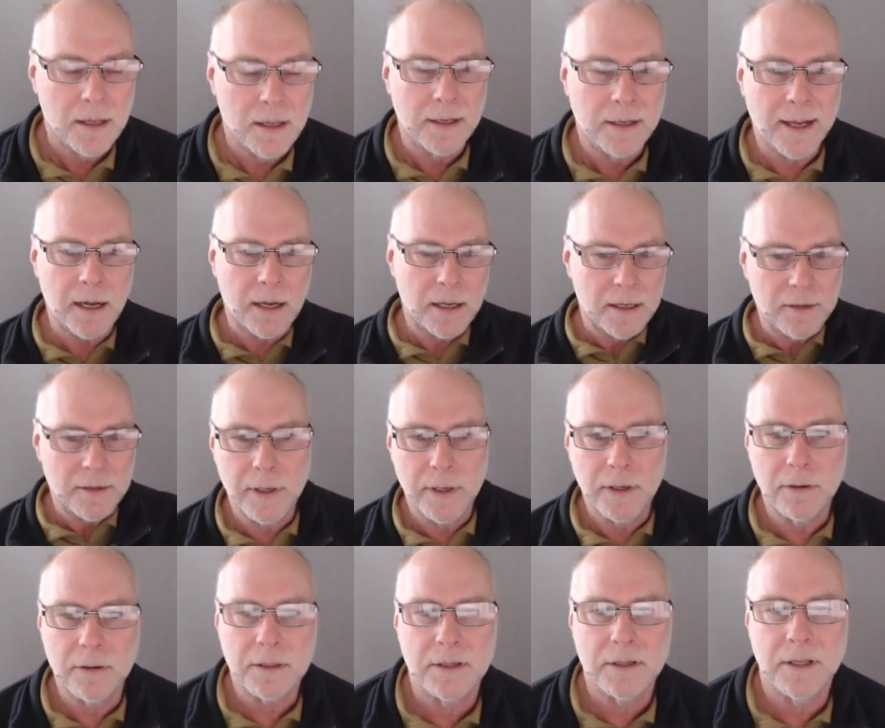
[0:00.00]
Now, if
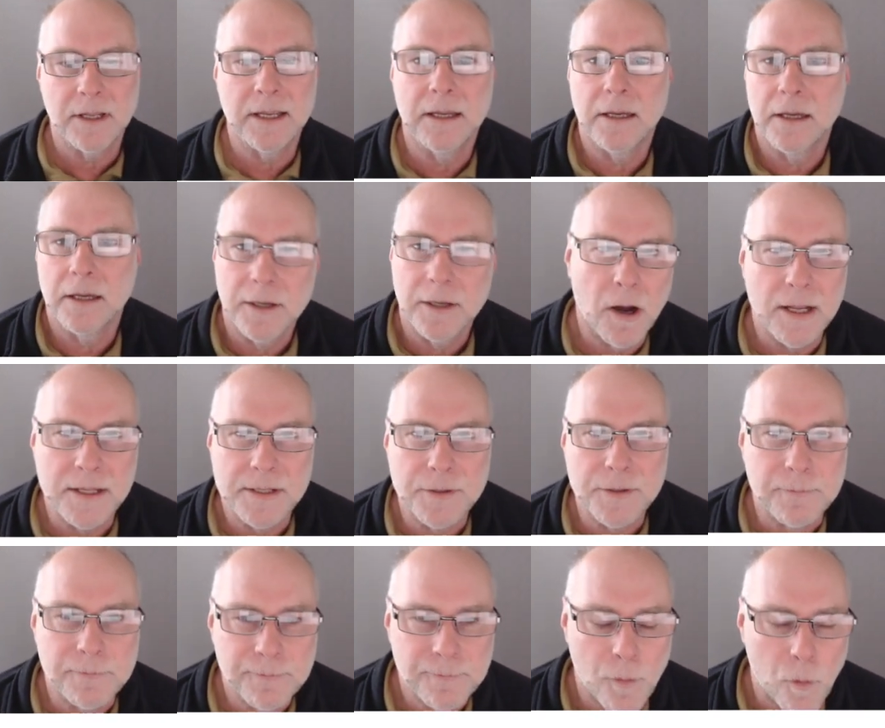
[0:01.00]
we look at the uh,
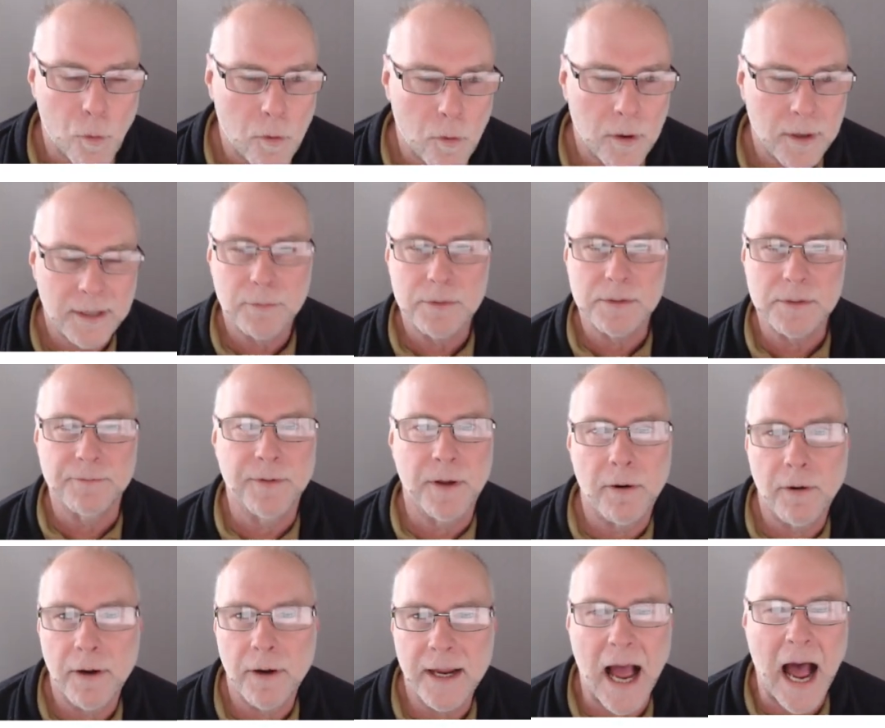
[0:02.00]
924, it was
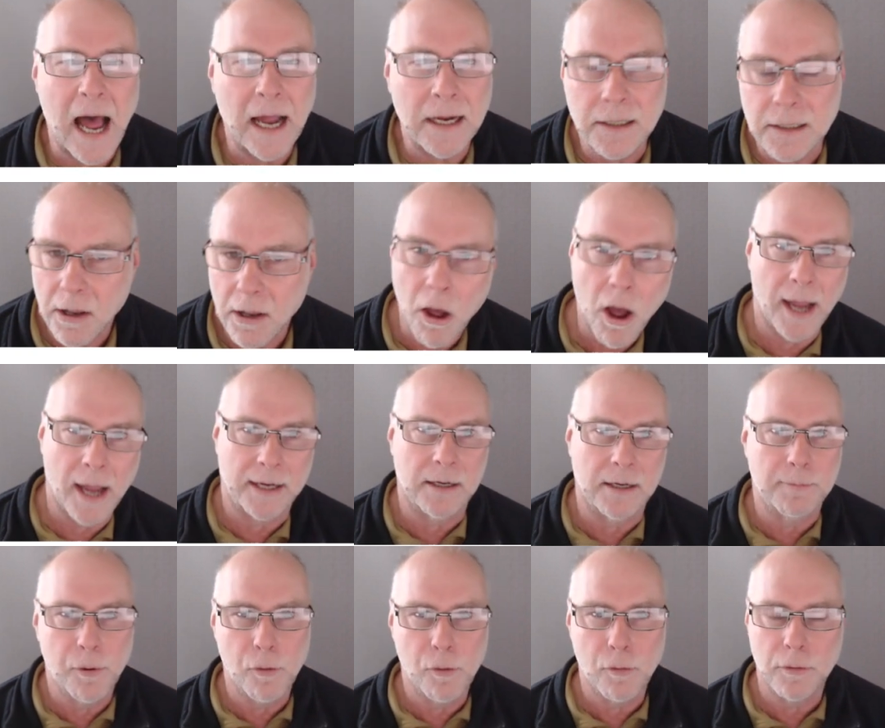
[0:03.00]
very unlike
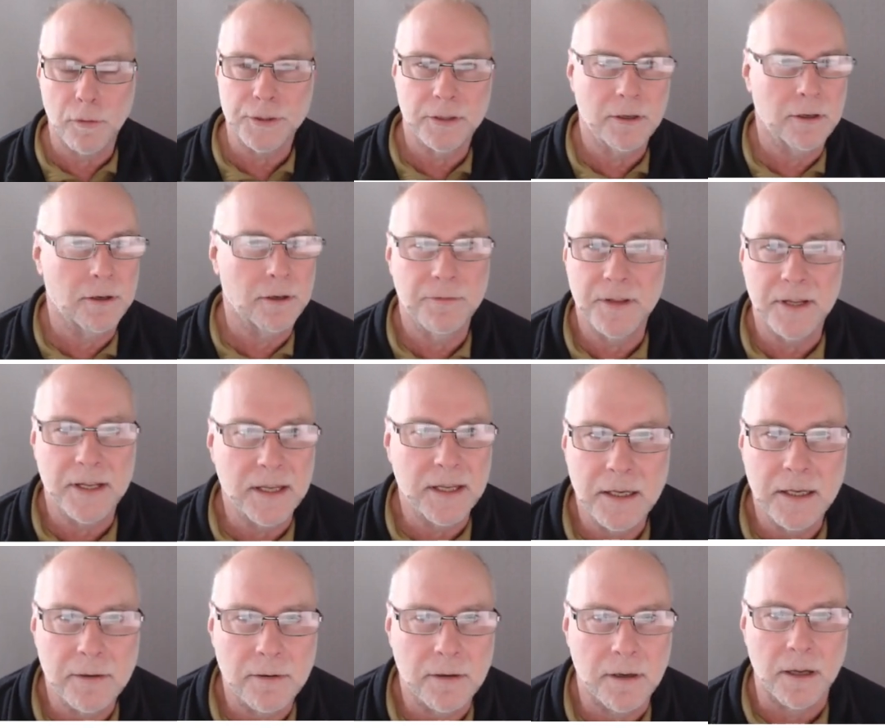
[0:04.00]
a Porsche of the
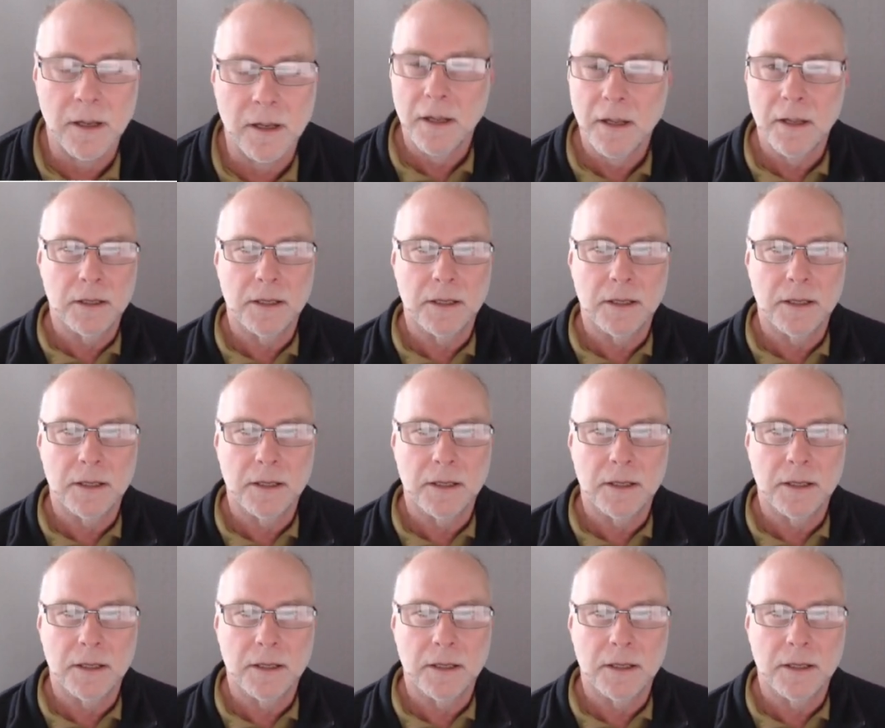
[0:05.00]
era.